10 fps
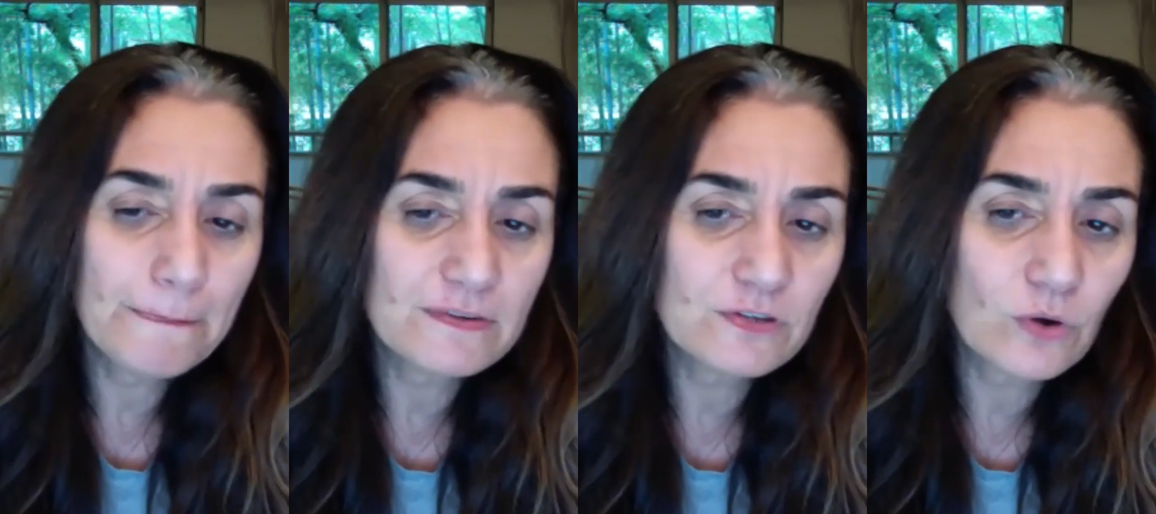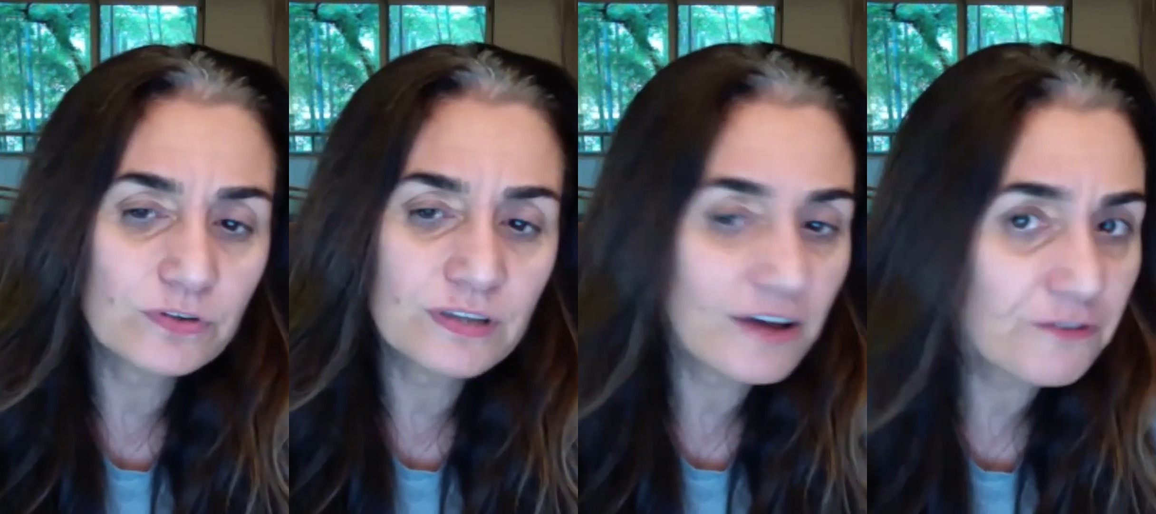So
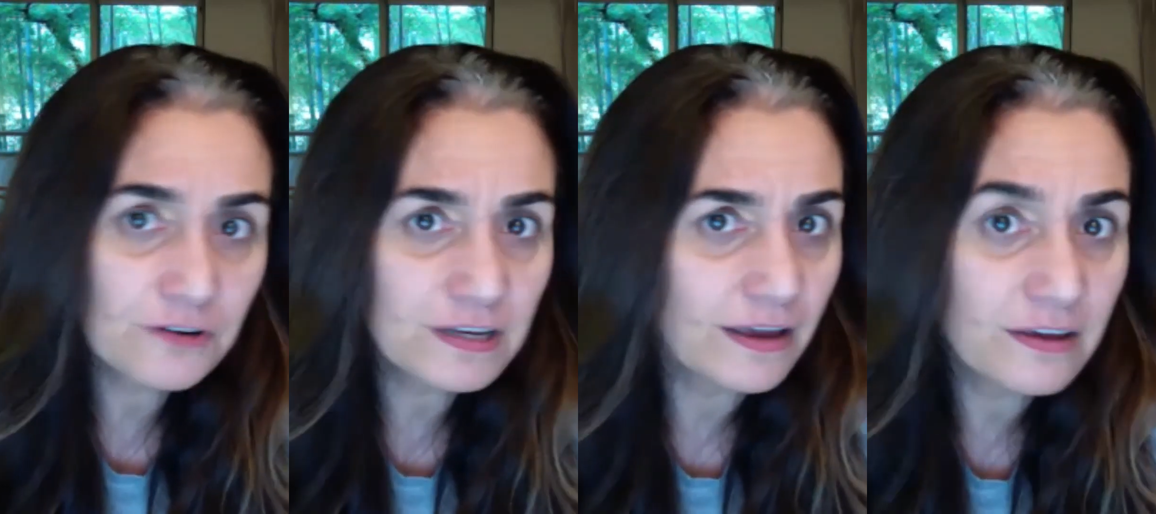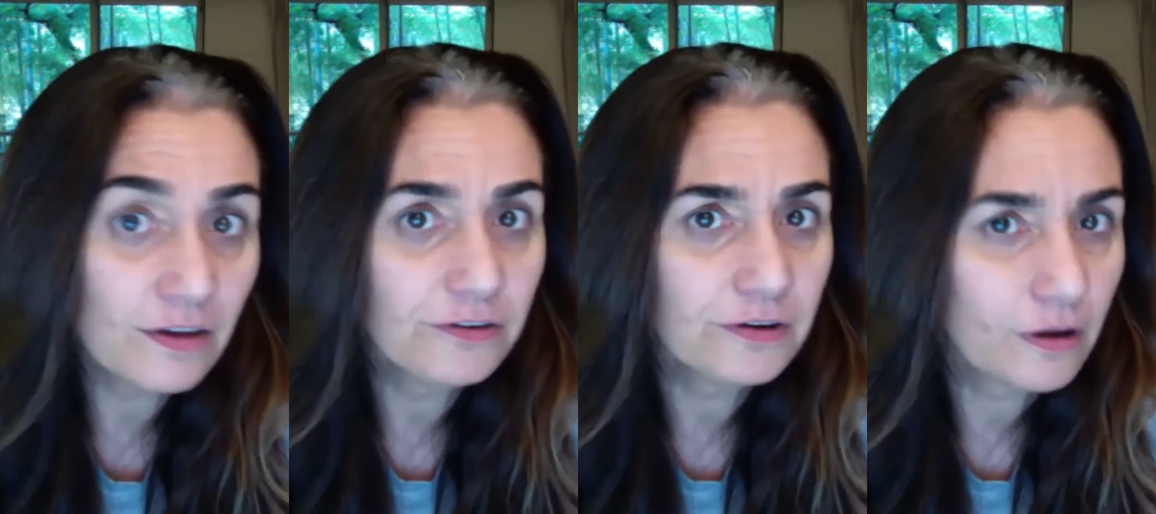never in any
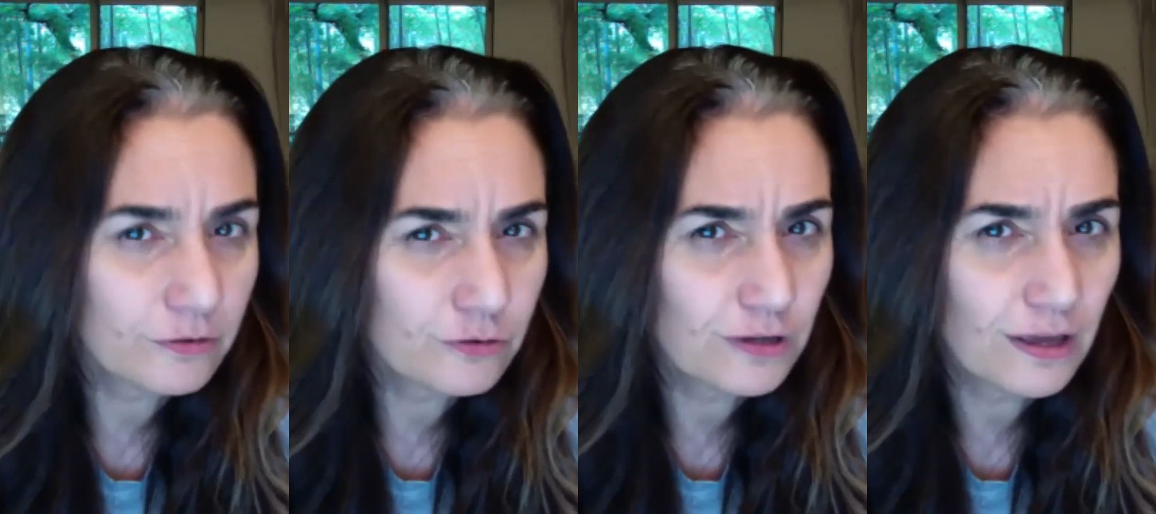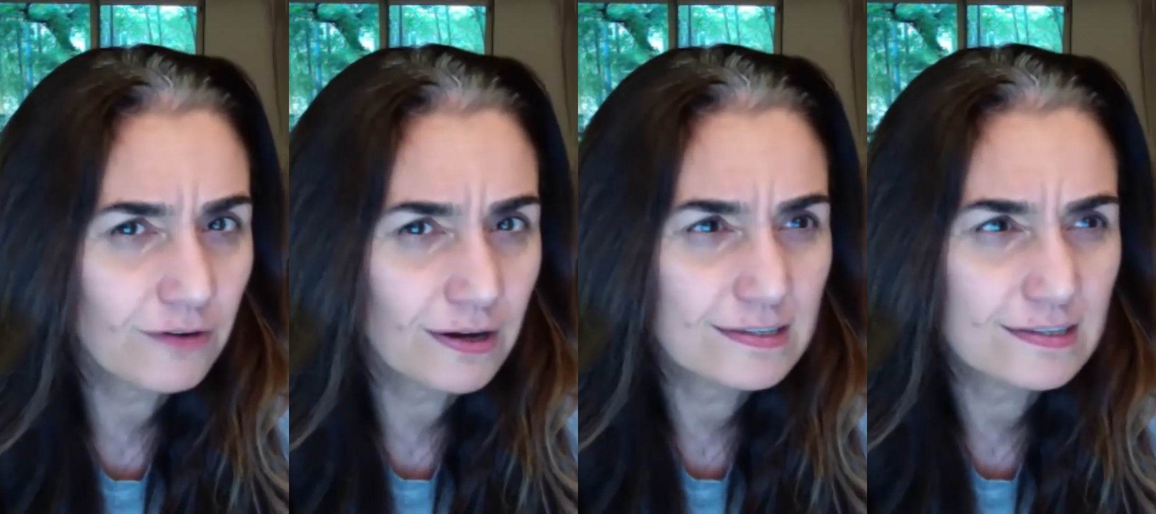other country have
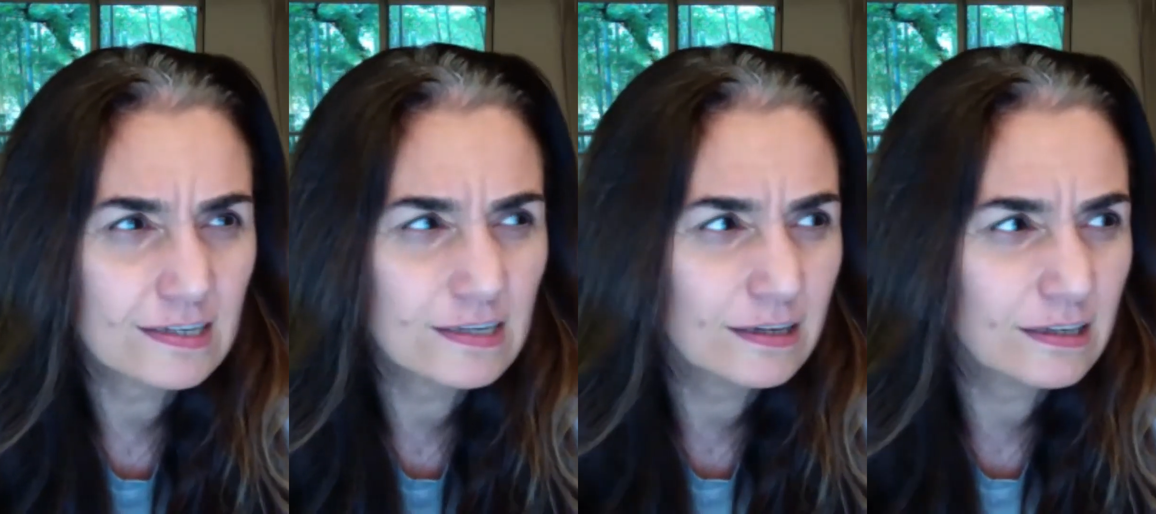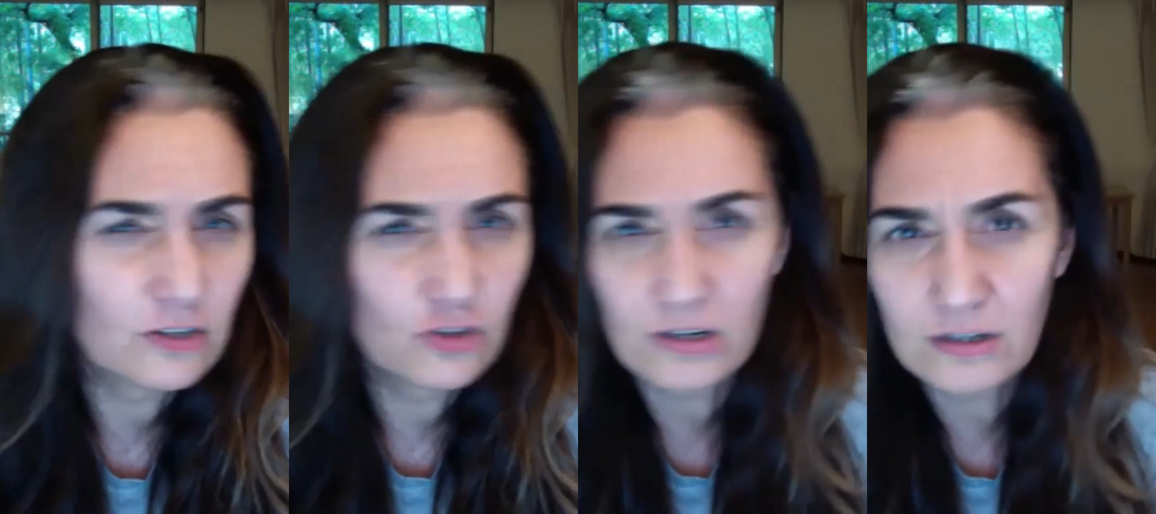I seen a
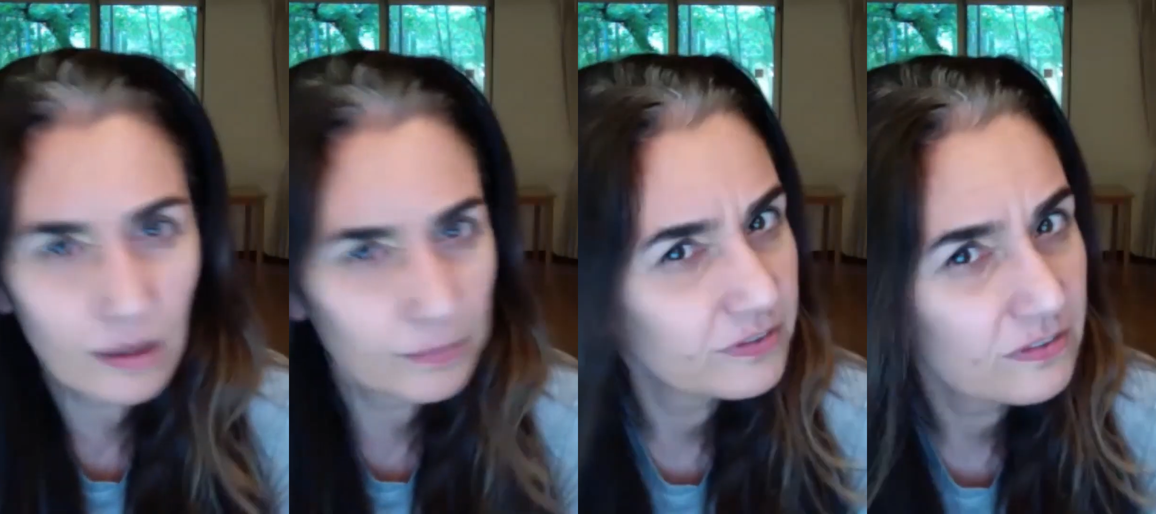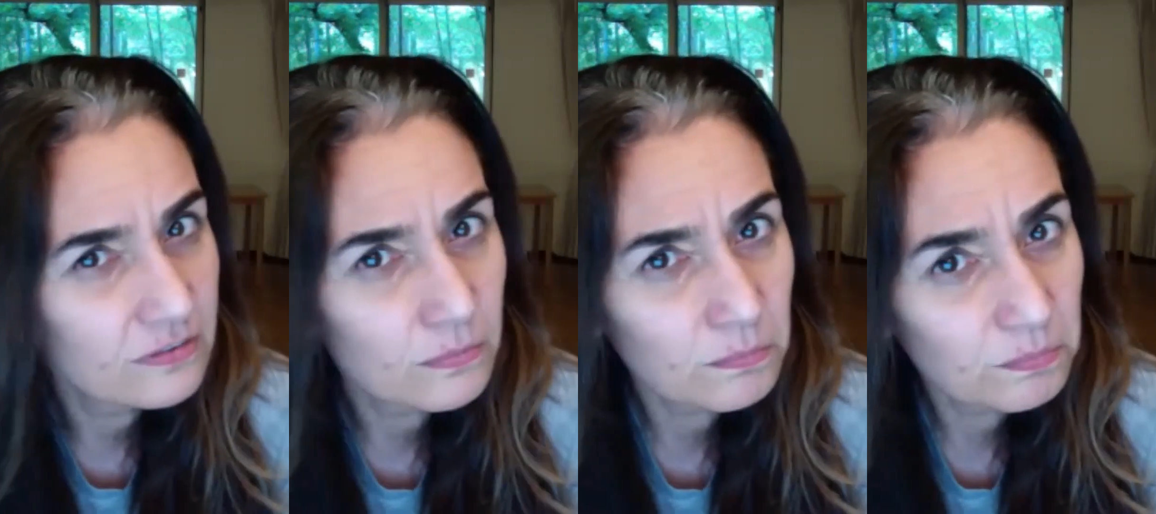Kisha club
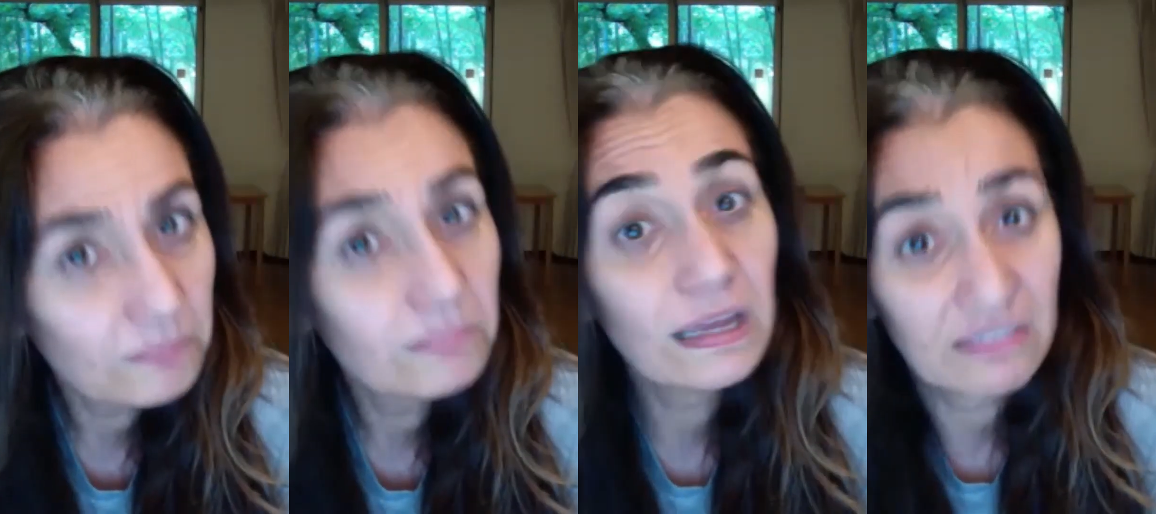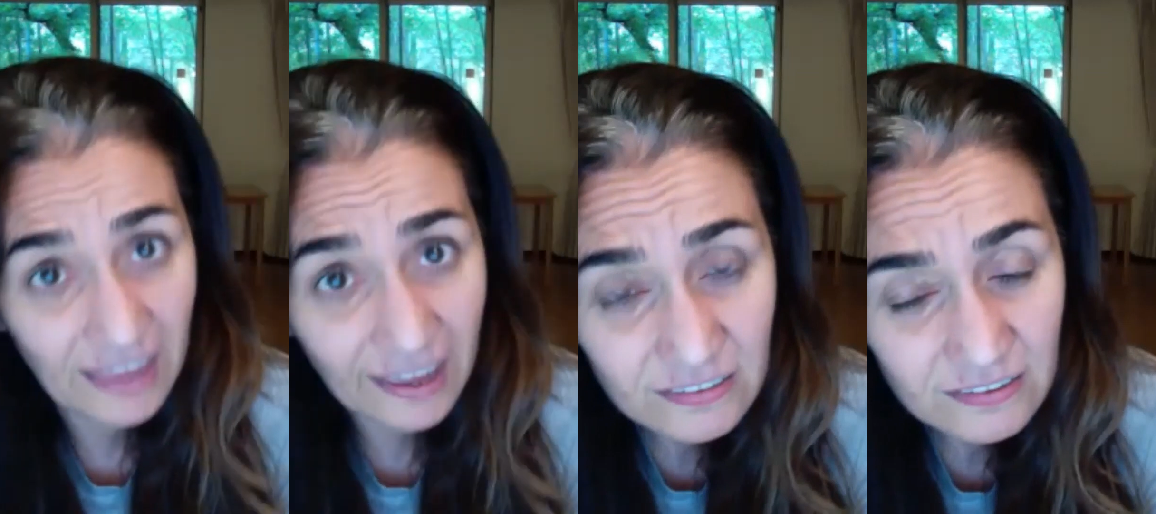system like
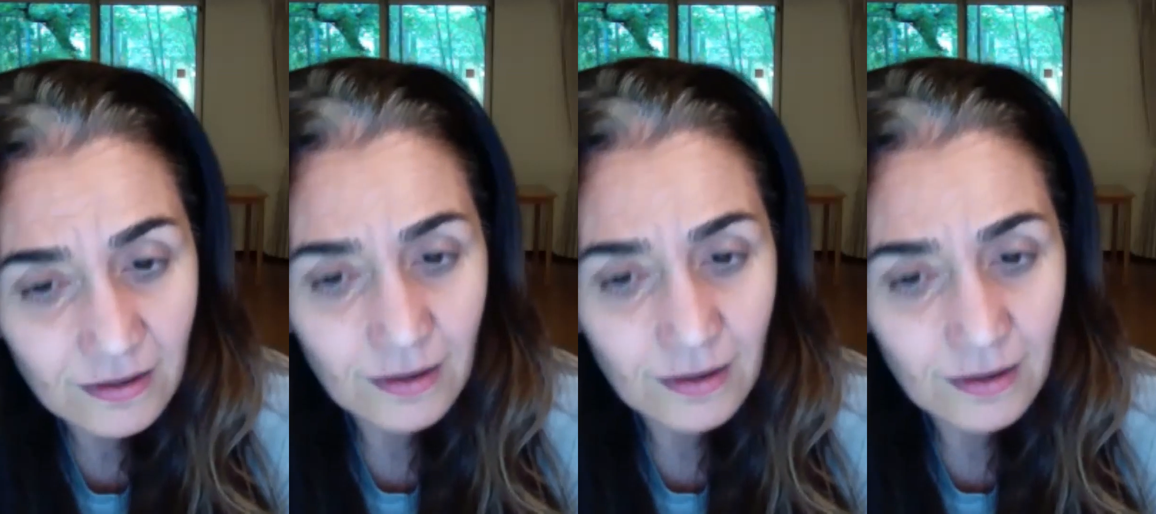that.